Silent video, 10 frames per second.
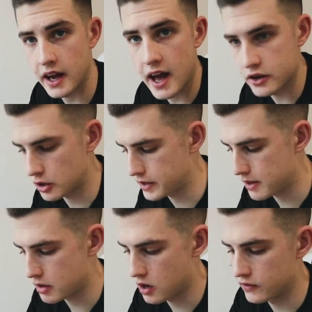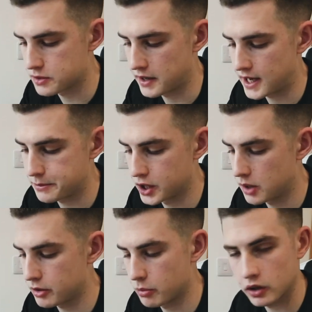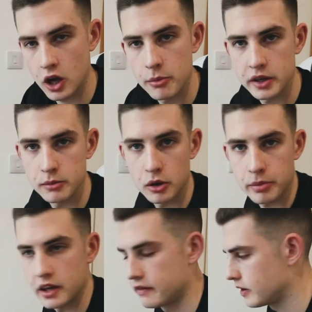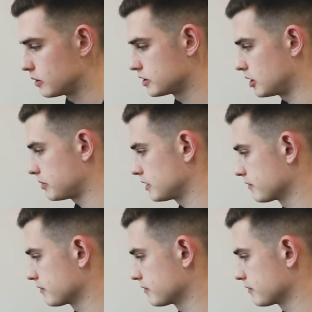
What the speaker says: gonna airdrop them over to my laptop and we'll open them up in Photoshop.